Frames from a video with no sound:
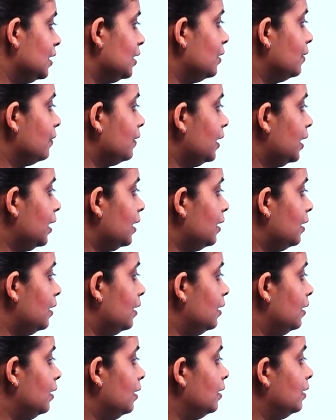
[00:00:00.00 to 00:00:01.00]
Okay,
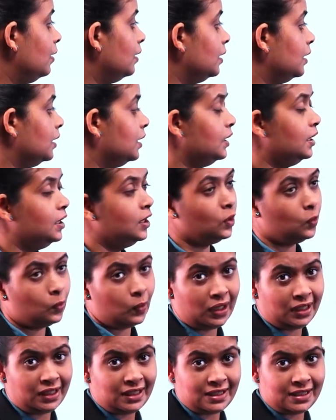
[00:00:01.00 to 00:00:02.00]

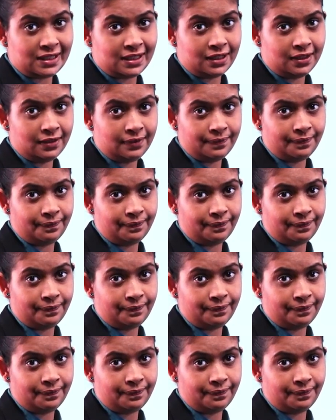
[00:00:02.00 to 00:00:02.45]
equality,